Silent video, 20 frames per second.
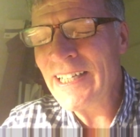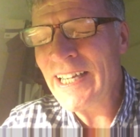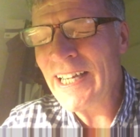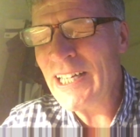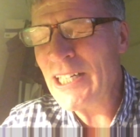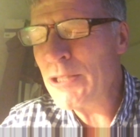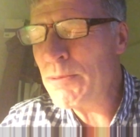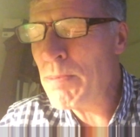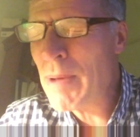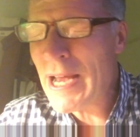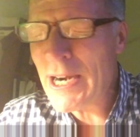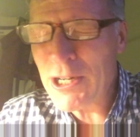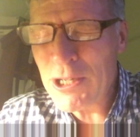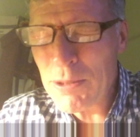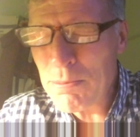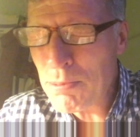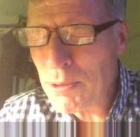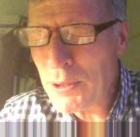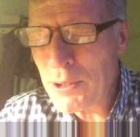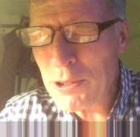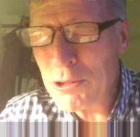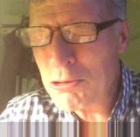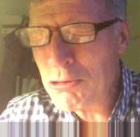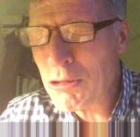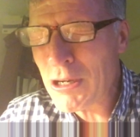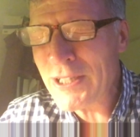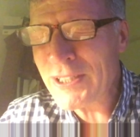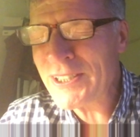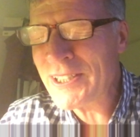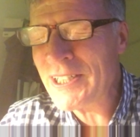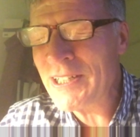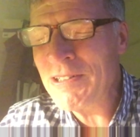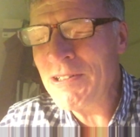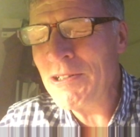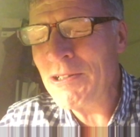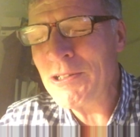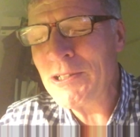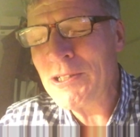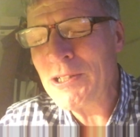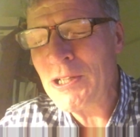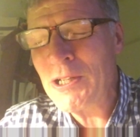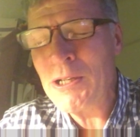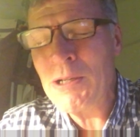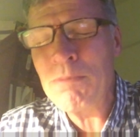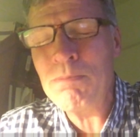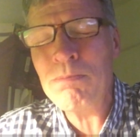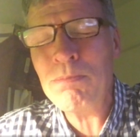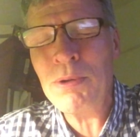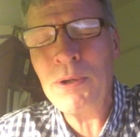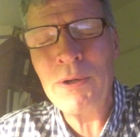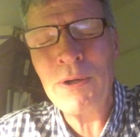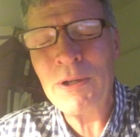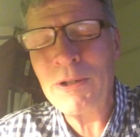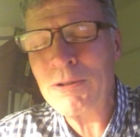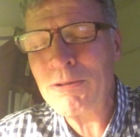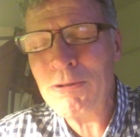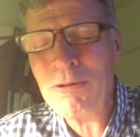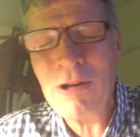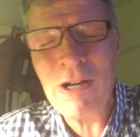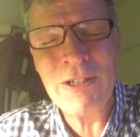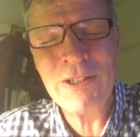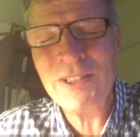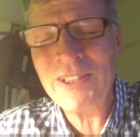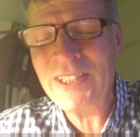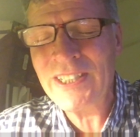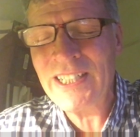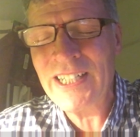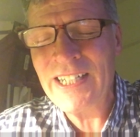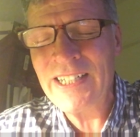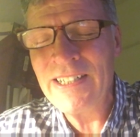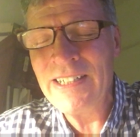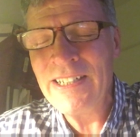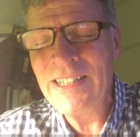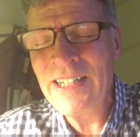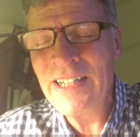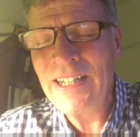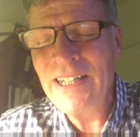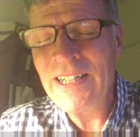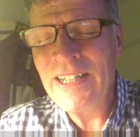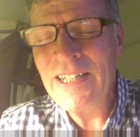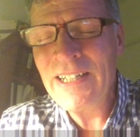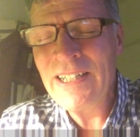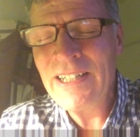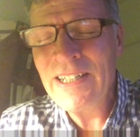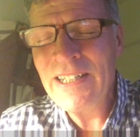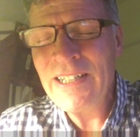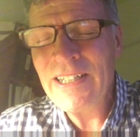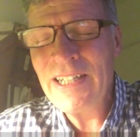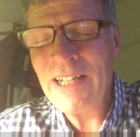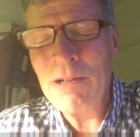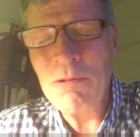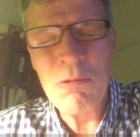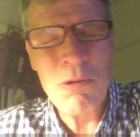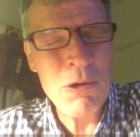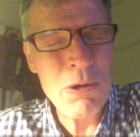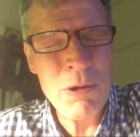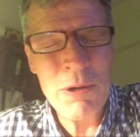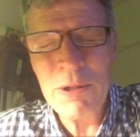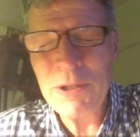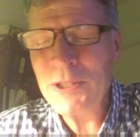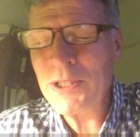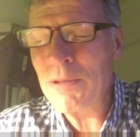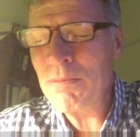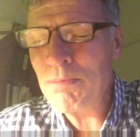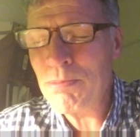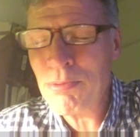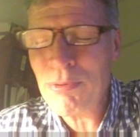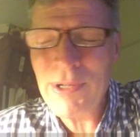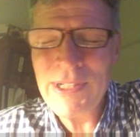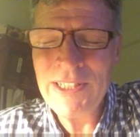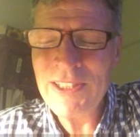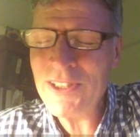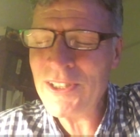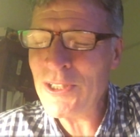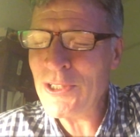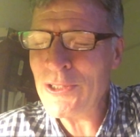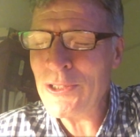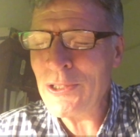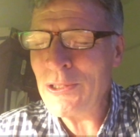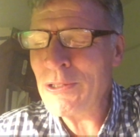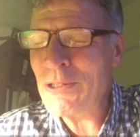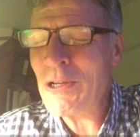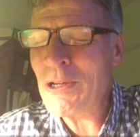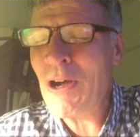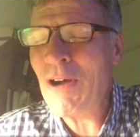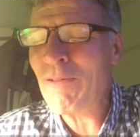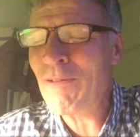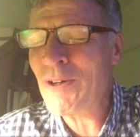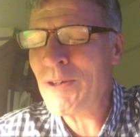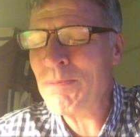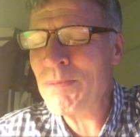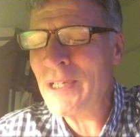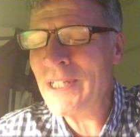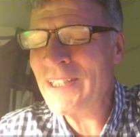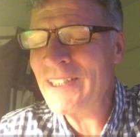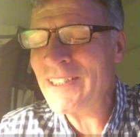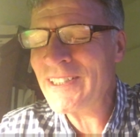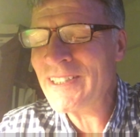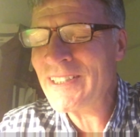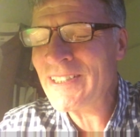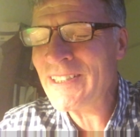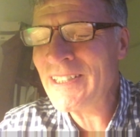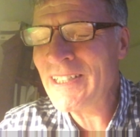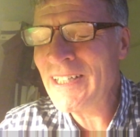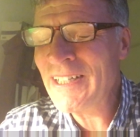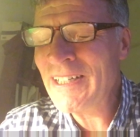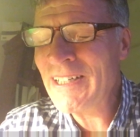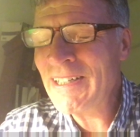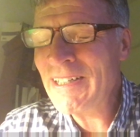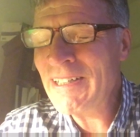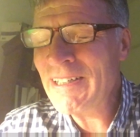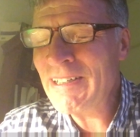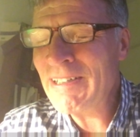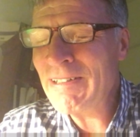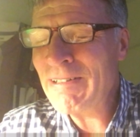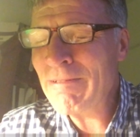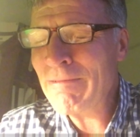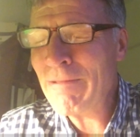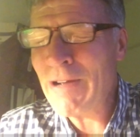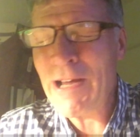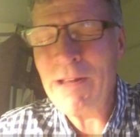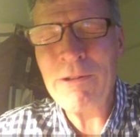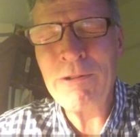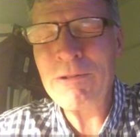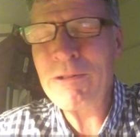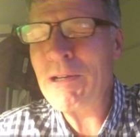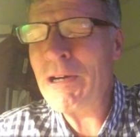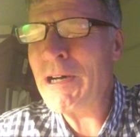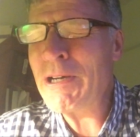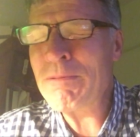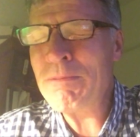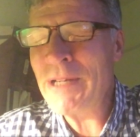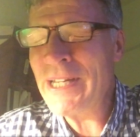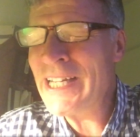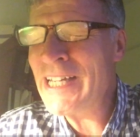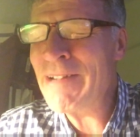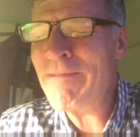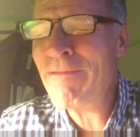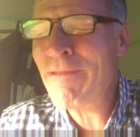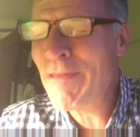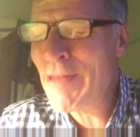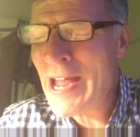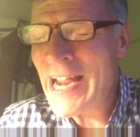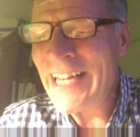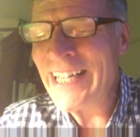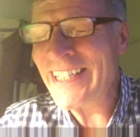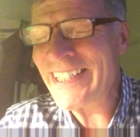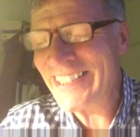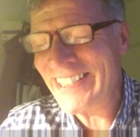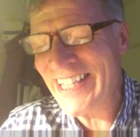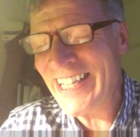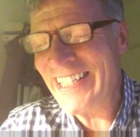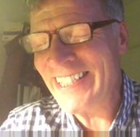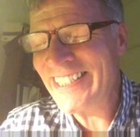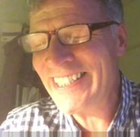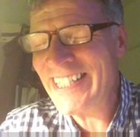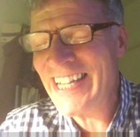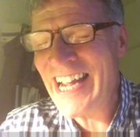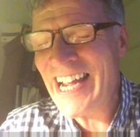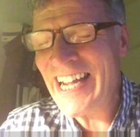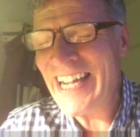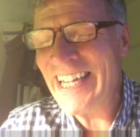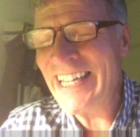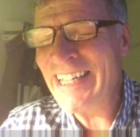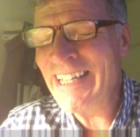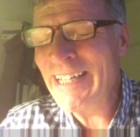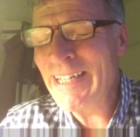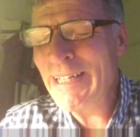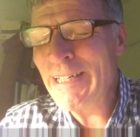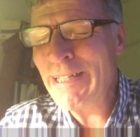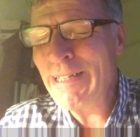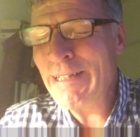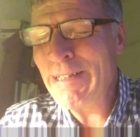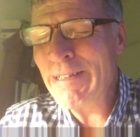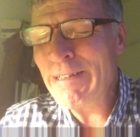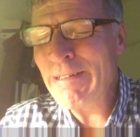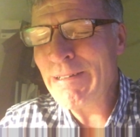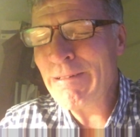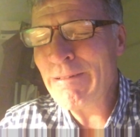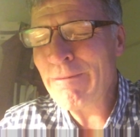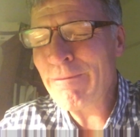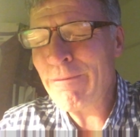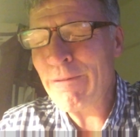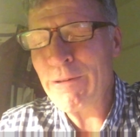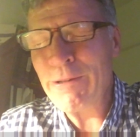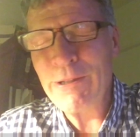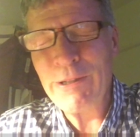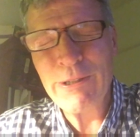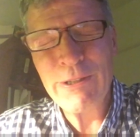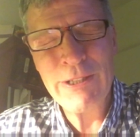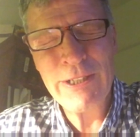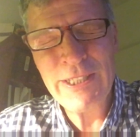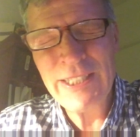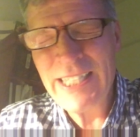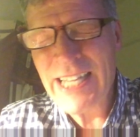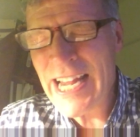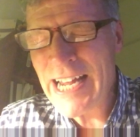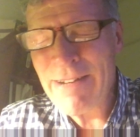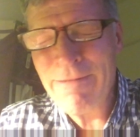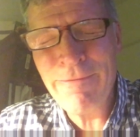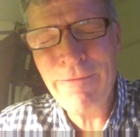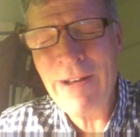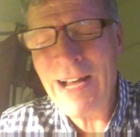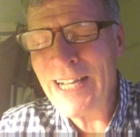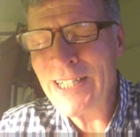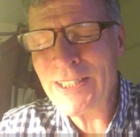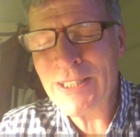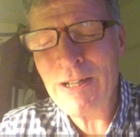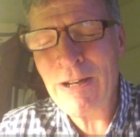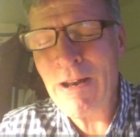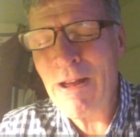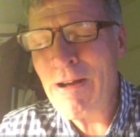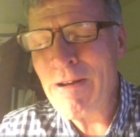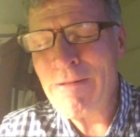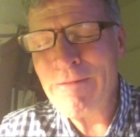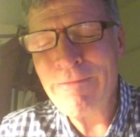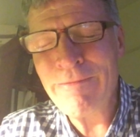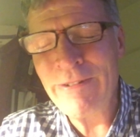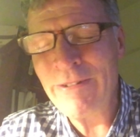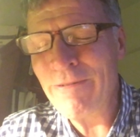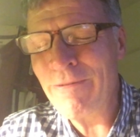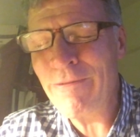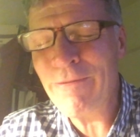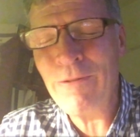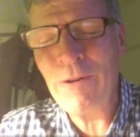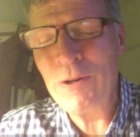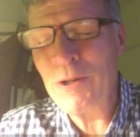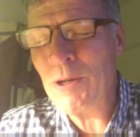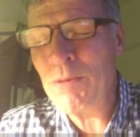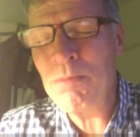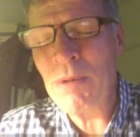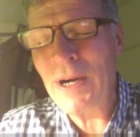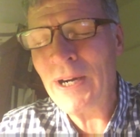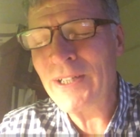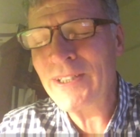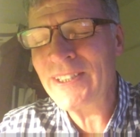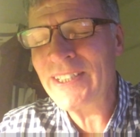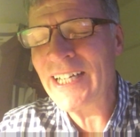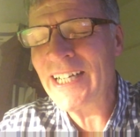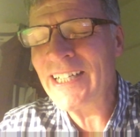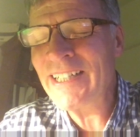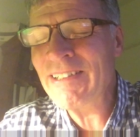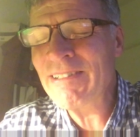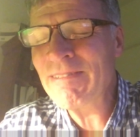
It is better to put our trust in you than to put our trust in rulers and princes and governments. Father God, we give thanks this day for your steadfast love and for your mercy.